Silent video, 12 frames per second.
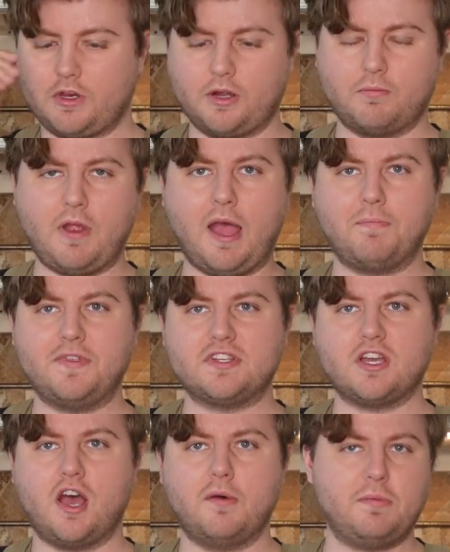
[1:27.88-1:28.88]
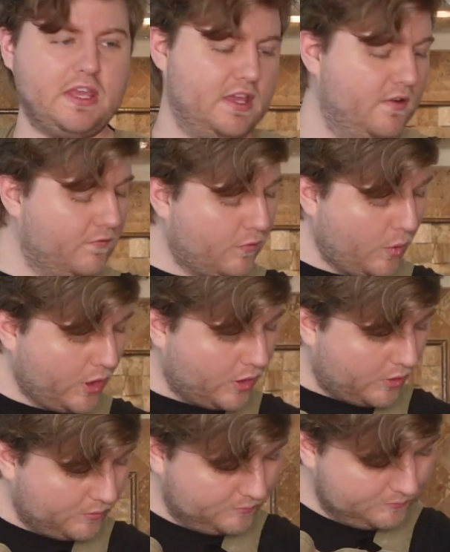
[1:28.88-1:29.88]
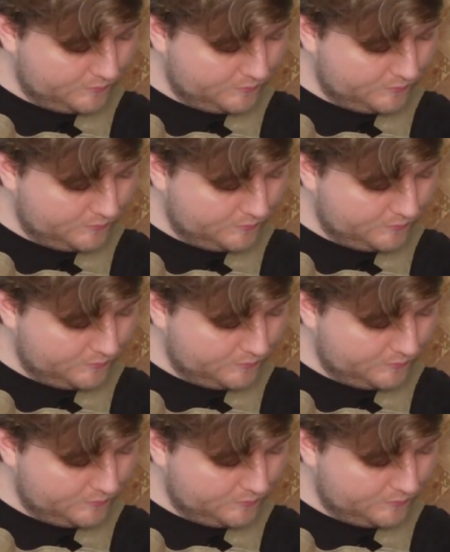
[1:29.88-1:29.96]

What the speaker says: gonna wrap the top in foil.